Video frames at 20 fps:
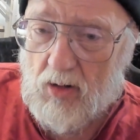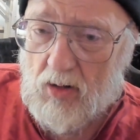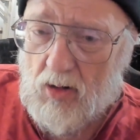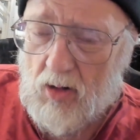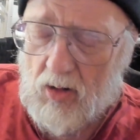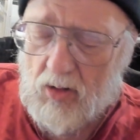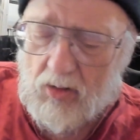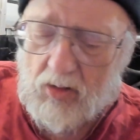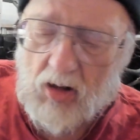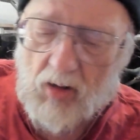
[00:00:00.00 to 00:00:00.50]

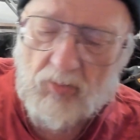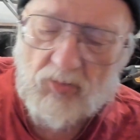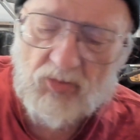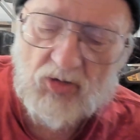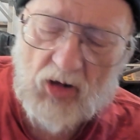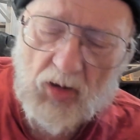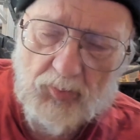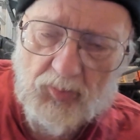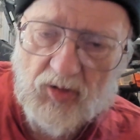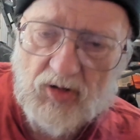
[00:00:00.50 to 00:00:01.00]
It comes
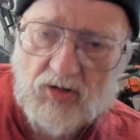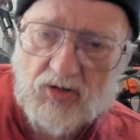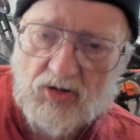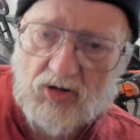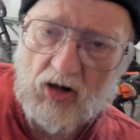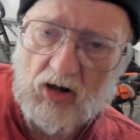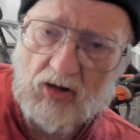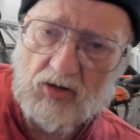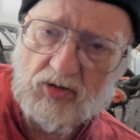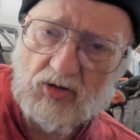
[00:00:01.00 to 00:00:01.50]
up and
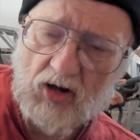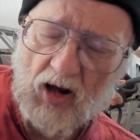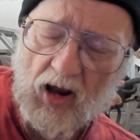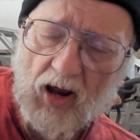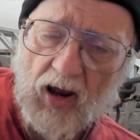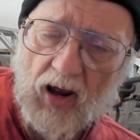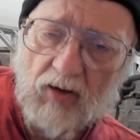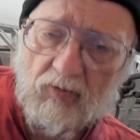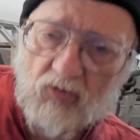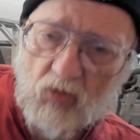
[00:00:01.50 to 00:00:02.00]
says
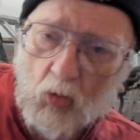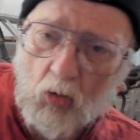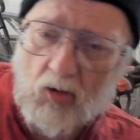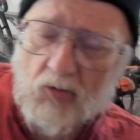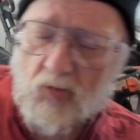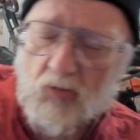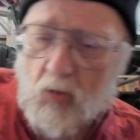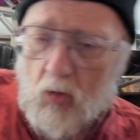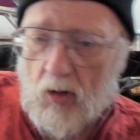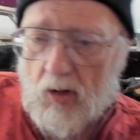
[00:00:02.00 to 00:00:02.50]
I have
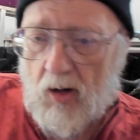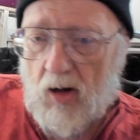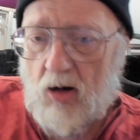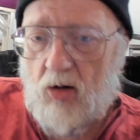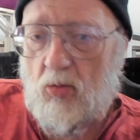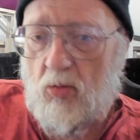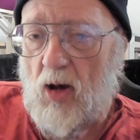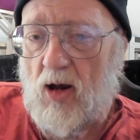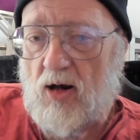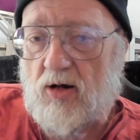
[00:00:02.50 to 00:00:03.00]
24
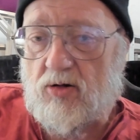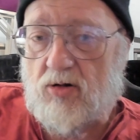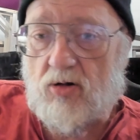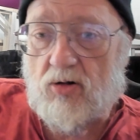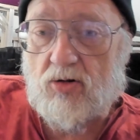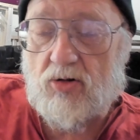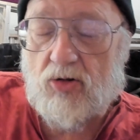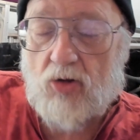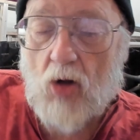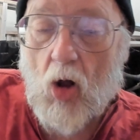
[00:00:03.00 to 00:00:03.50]
gigabytes
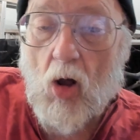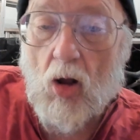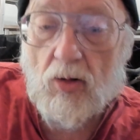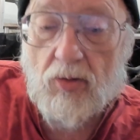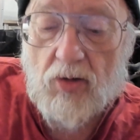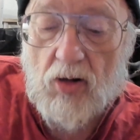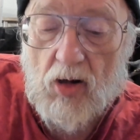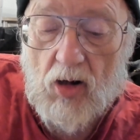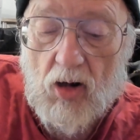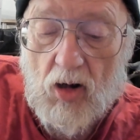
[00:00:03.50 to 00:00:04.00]
installed,
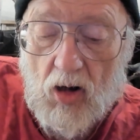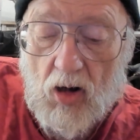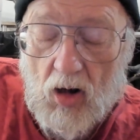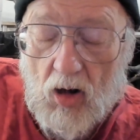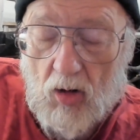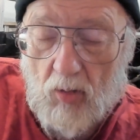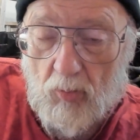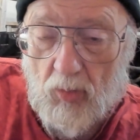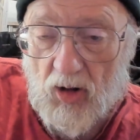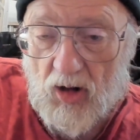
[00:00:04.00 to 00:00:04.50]

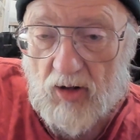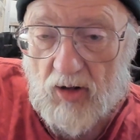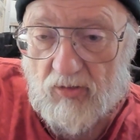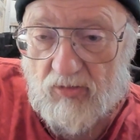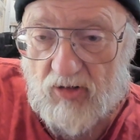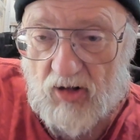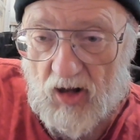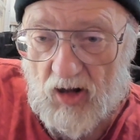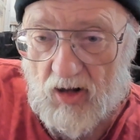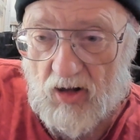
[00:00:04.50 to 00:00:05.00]
but it
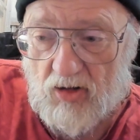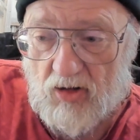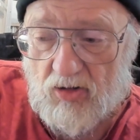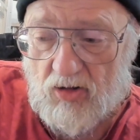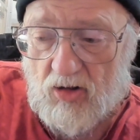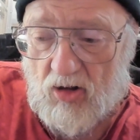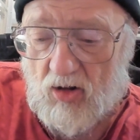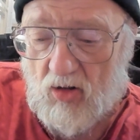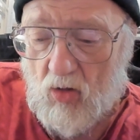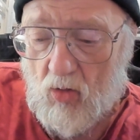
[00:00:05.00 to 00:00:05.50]
says
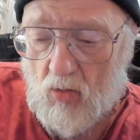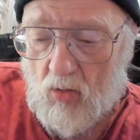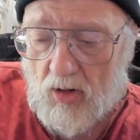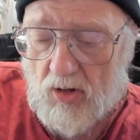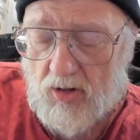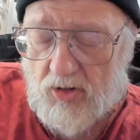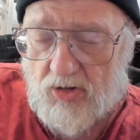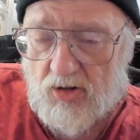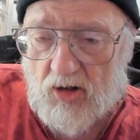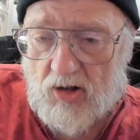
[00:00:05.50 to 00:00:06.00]
that
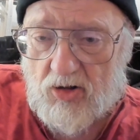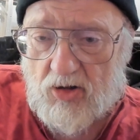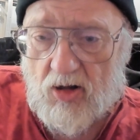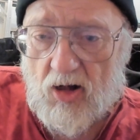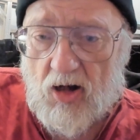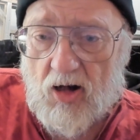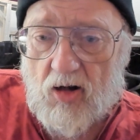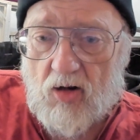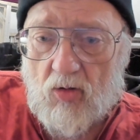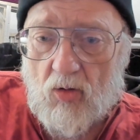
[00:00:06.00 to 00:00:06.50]
only
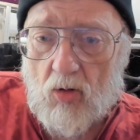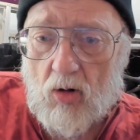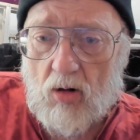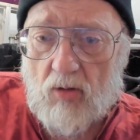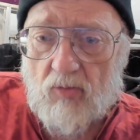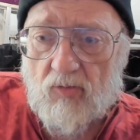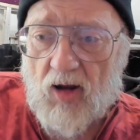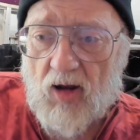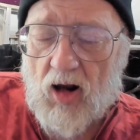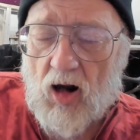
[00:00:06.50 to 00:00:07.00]
16 are
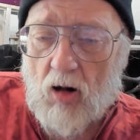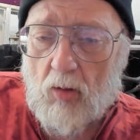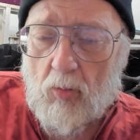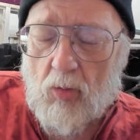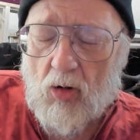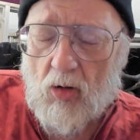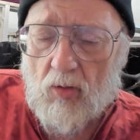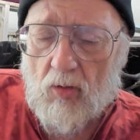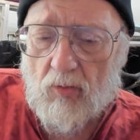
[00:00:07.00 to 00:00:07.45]
available,